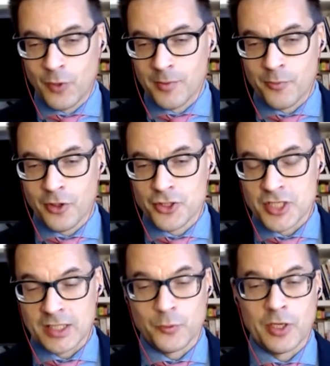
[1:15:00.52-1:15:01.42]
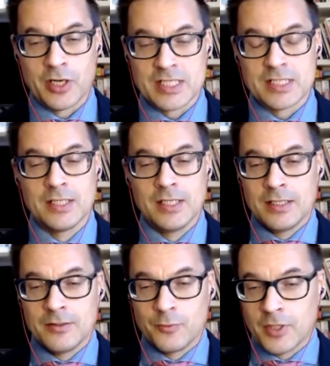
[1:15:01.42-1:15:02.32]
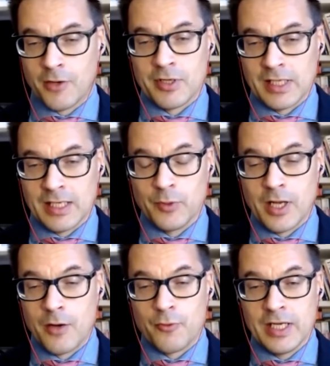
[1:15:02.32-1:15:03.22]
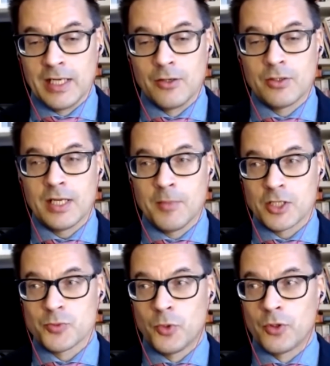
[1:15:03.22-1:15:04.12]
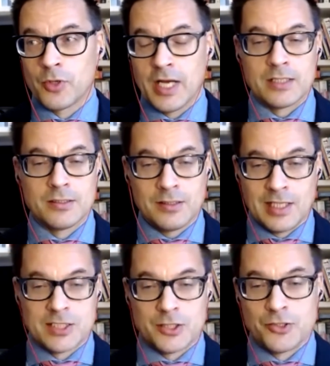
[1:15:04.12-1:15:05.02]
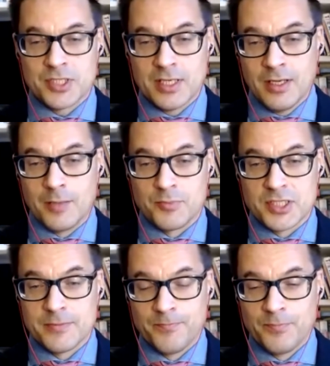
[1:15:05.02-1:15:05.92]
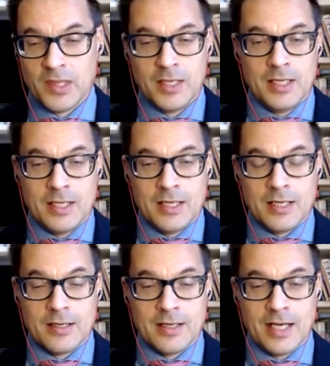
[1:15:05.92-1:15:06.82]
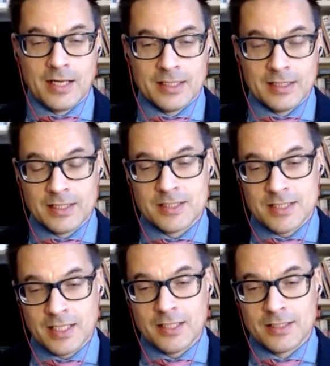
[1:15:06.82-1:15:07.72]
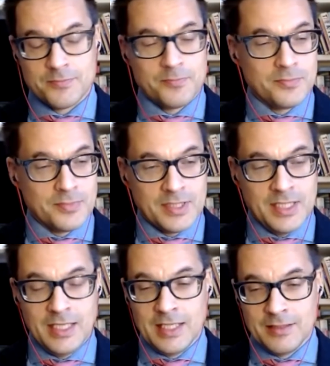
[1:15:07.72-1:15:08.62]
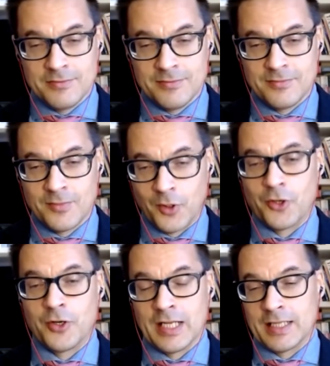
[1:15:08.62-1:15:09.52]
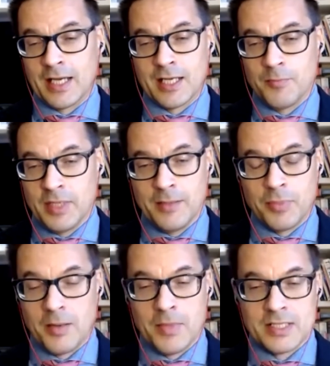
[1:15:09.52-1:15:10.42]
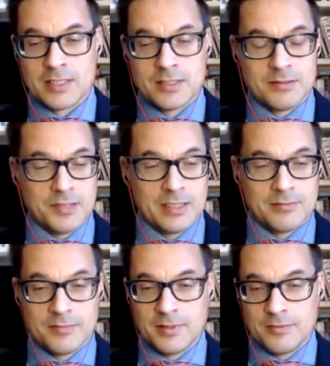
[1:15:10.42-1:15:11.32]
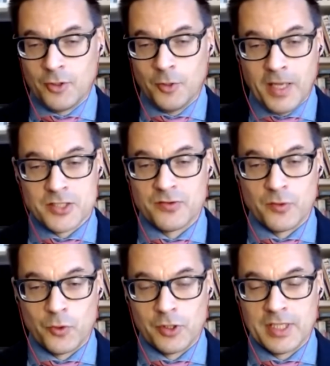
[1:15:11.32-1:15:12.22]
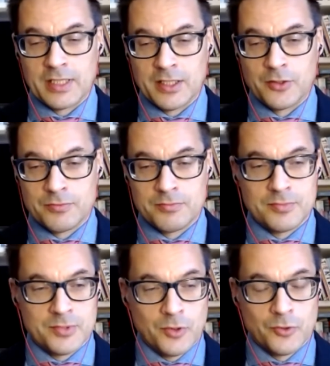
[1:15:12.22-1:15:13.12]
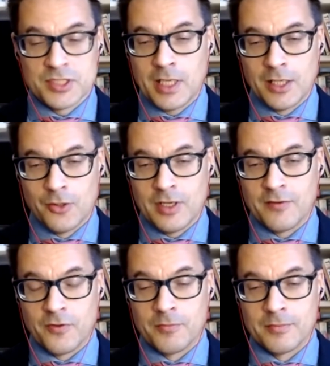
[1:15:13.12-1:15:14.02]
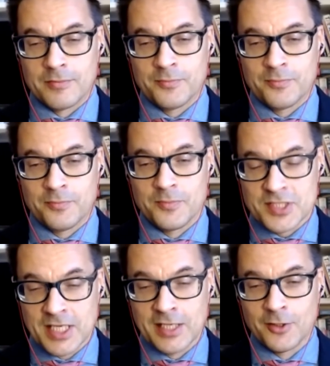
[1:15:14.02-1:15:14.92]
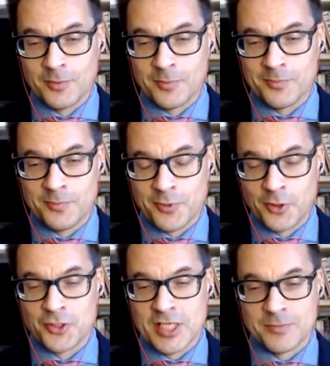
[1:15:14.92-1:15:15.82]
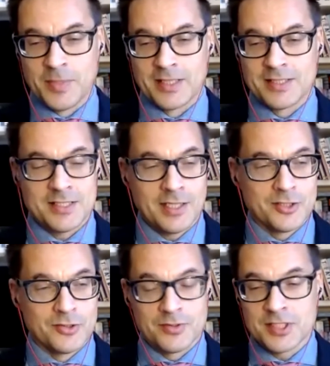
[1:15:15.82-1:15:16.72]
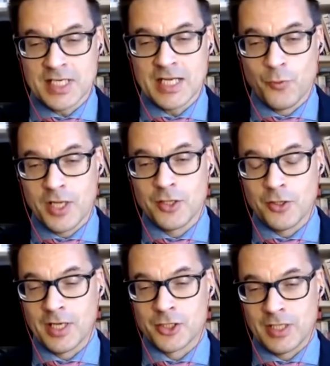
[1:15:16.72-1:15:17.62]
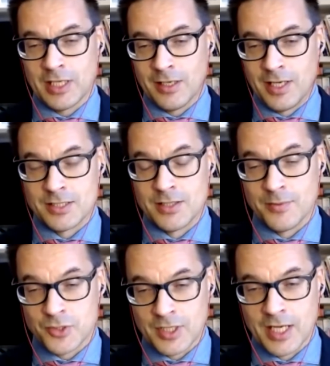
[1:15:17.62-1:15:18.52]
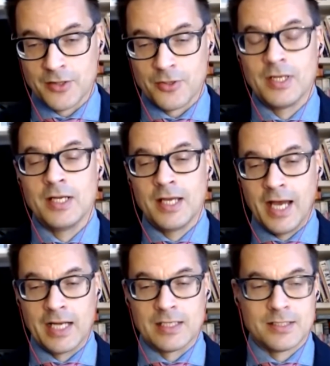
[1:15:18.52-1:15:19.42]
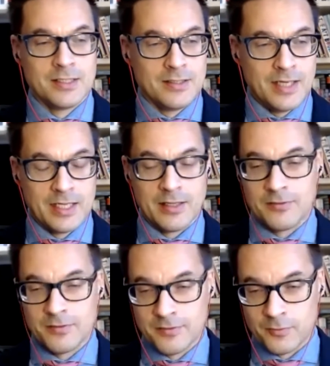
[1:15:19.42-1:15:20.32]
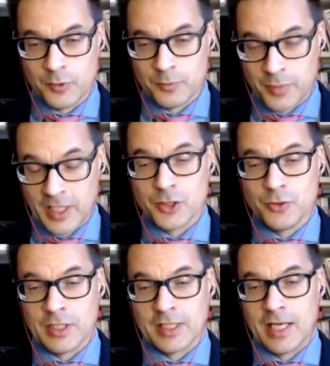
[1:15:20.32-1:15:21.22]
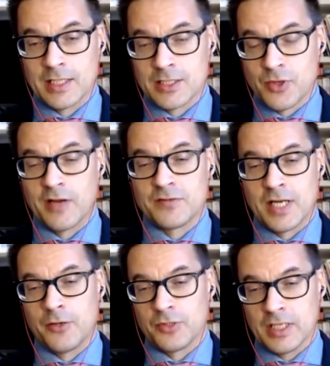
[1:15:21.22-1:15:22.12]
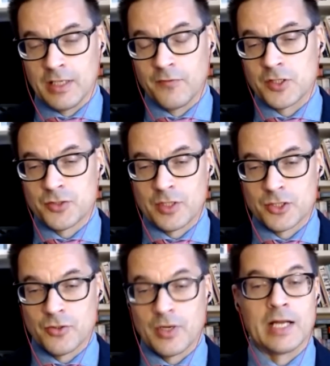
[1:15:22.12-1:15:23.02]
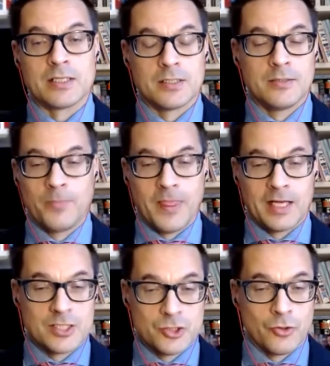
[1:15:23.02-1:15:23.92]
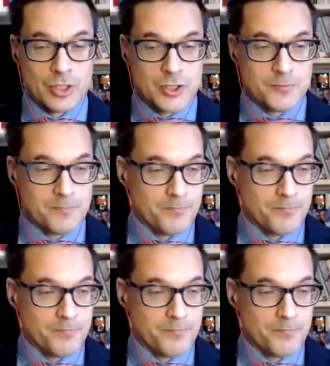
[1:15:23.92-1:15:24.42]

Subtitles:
one project, whereas currently we are really looking much more at clusters and hubs. And I think that's the second key learning that can be implemented in all parts of the world, that, you know, don't start looking from single project, but start to see where you can actually cluster them together. And by doing that, drive down the infrastructure and storage